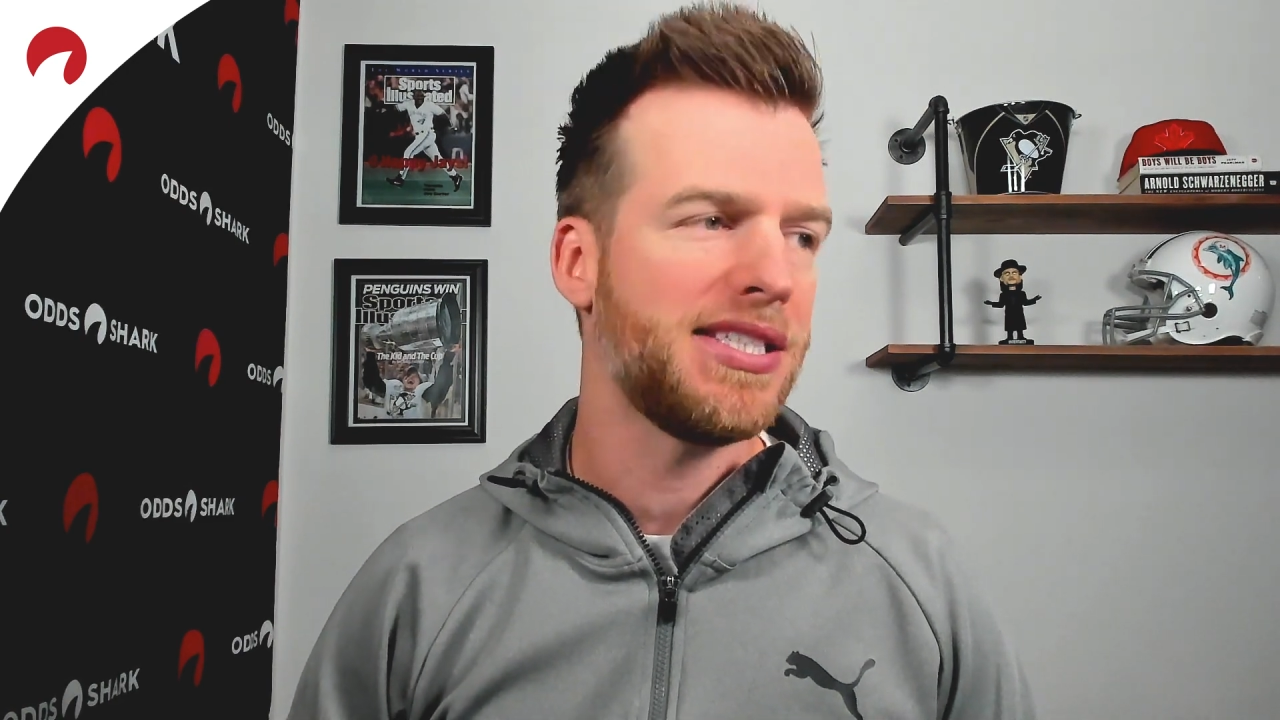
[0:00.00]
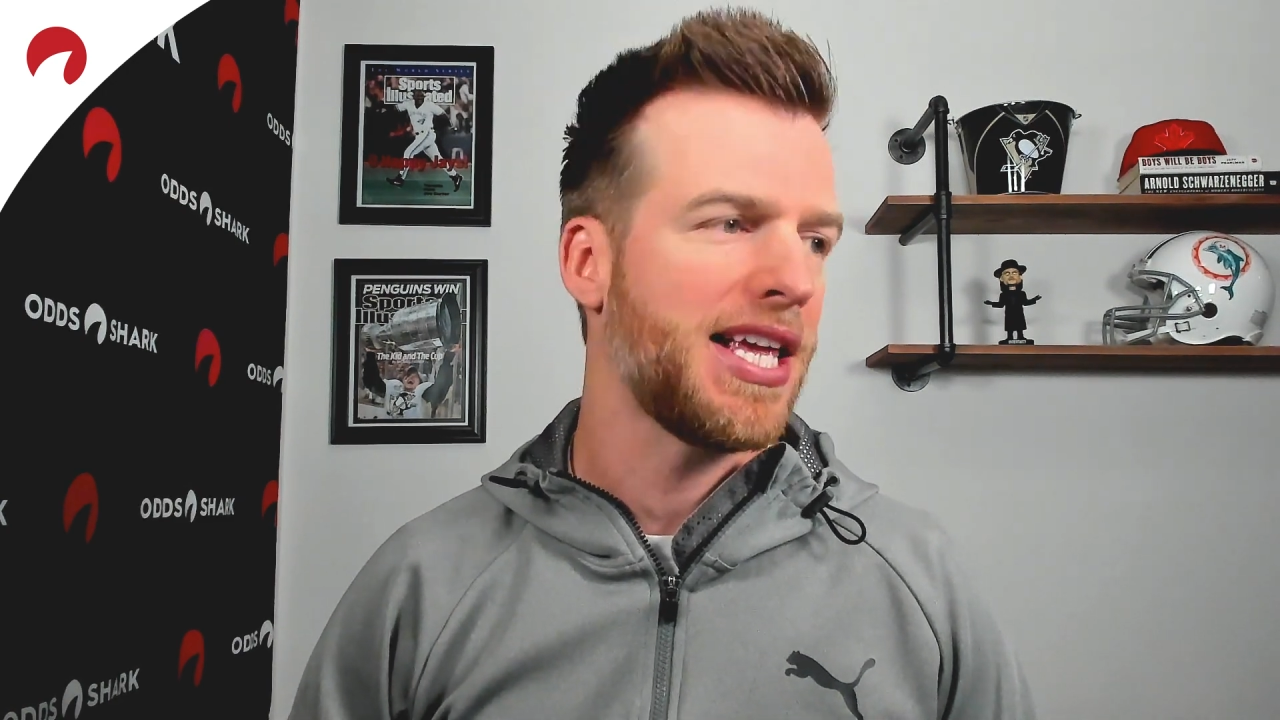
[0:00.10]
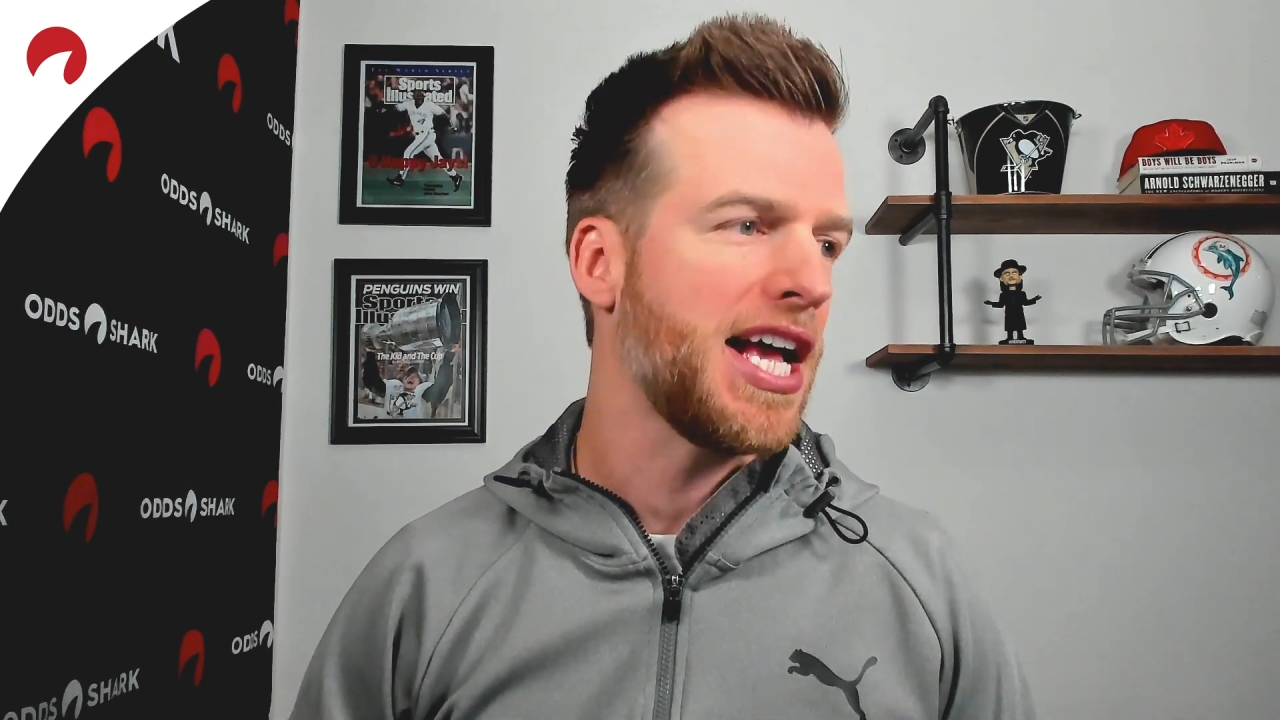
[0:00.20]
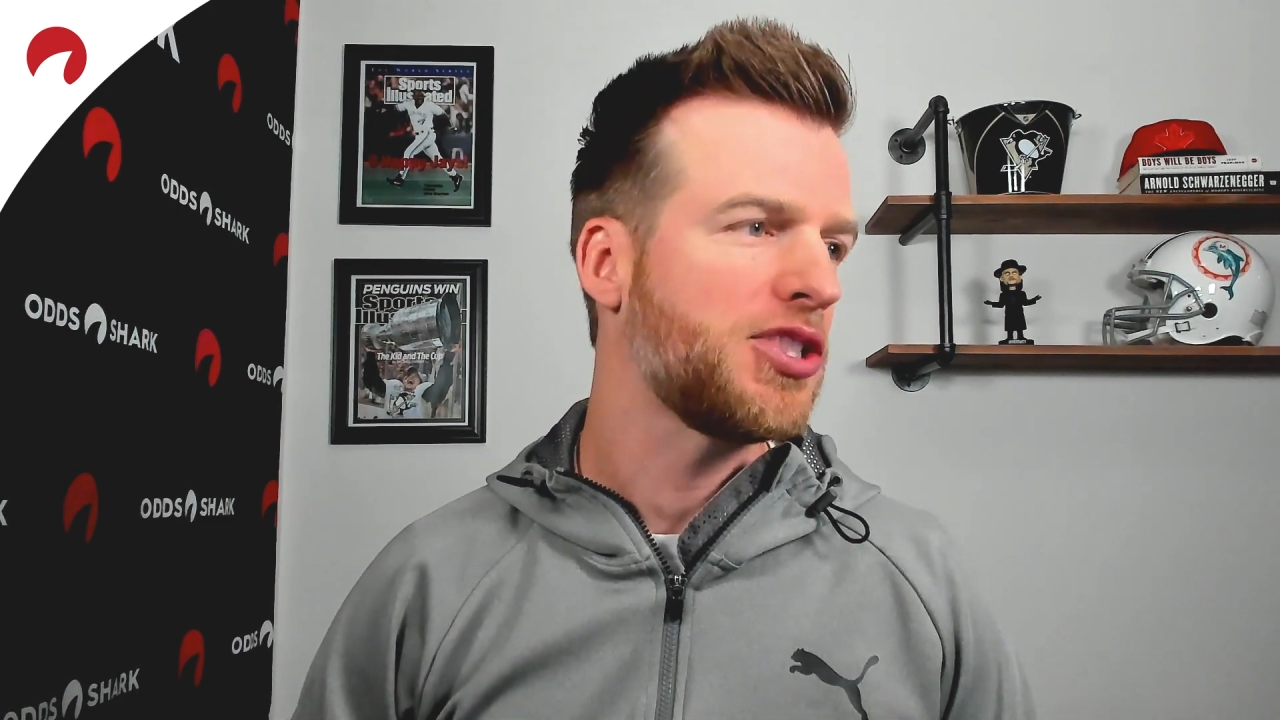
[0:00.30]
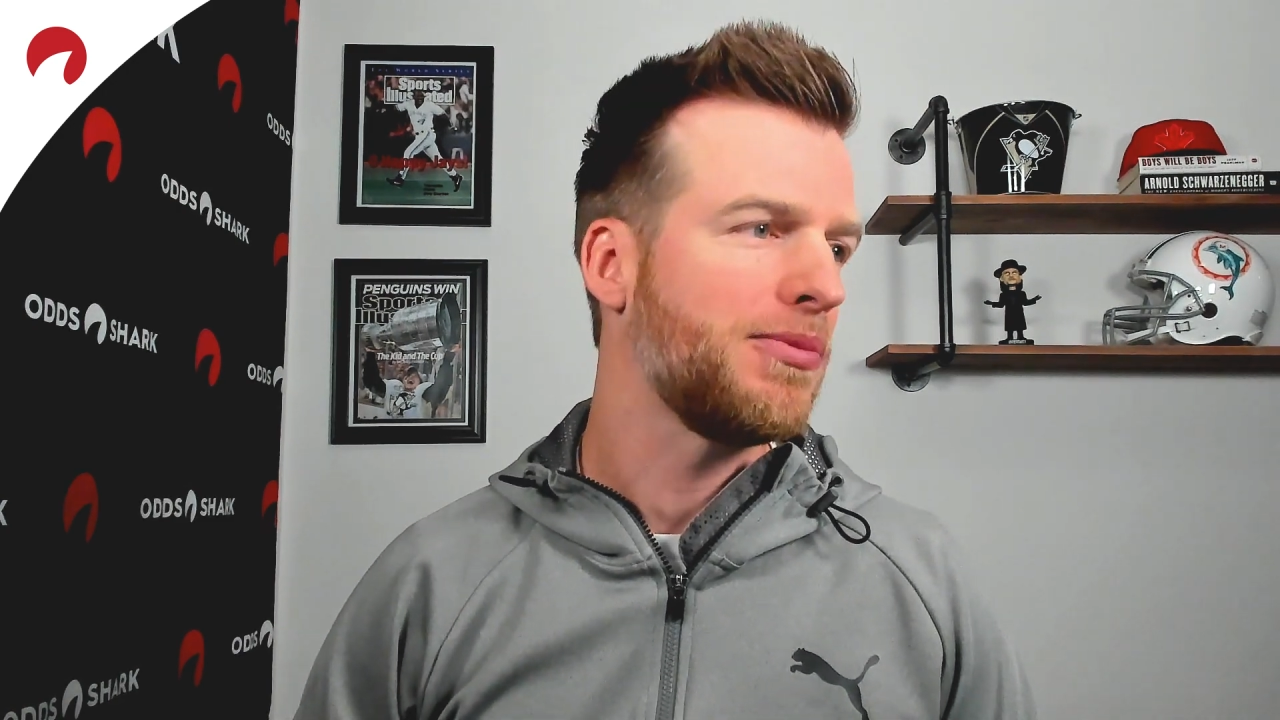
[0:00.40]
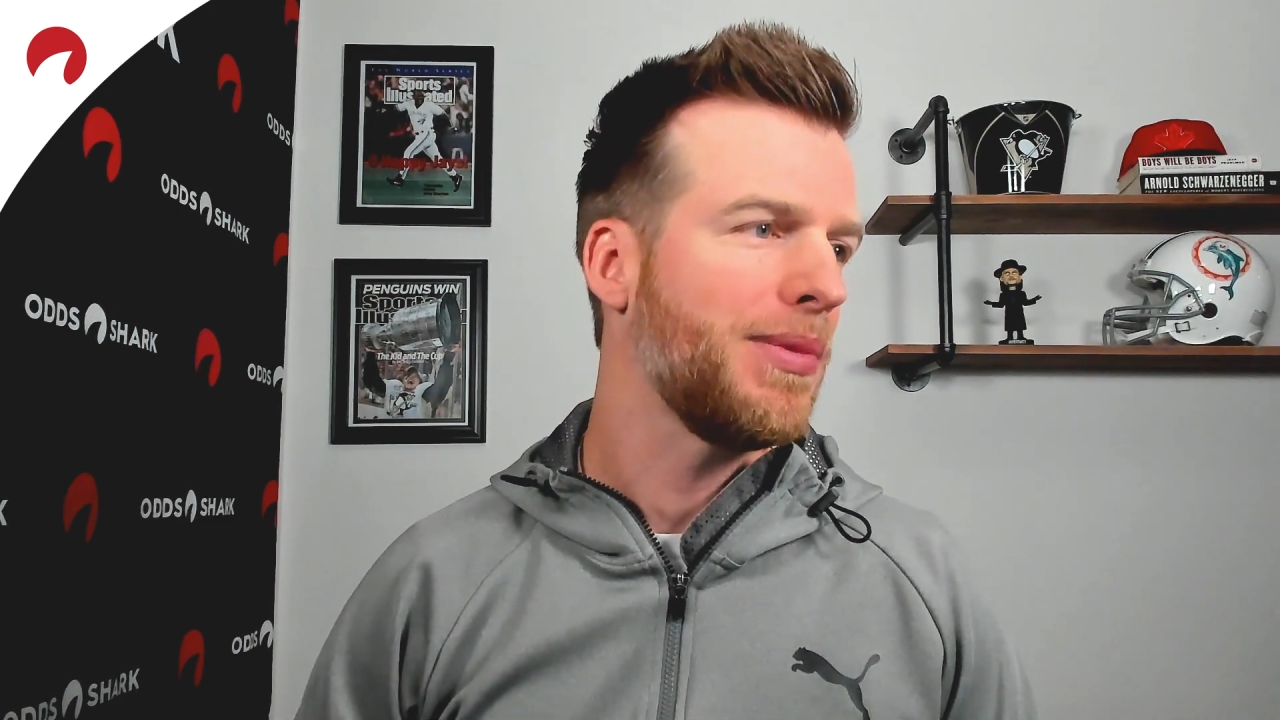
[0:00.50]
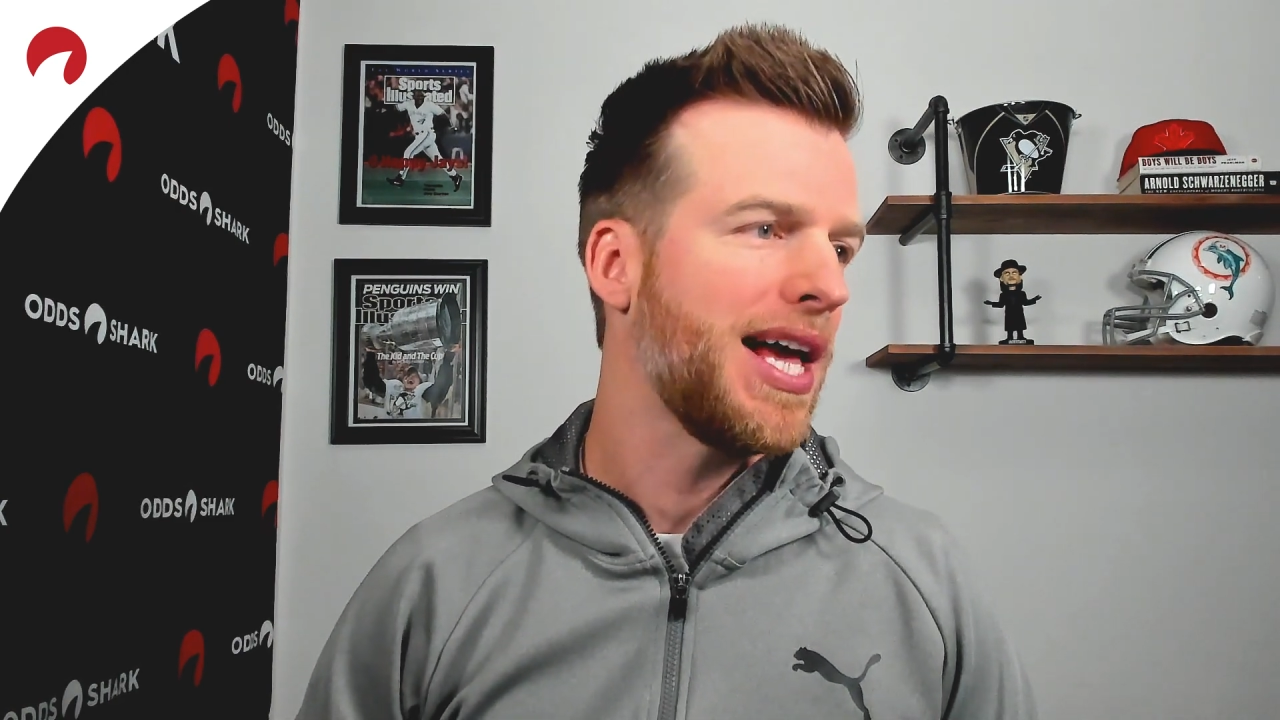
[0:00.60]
stats from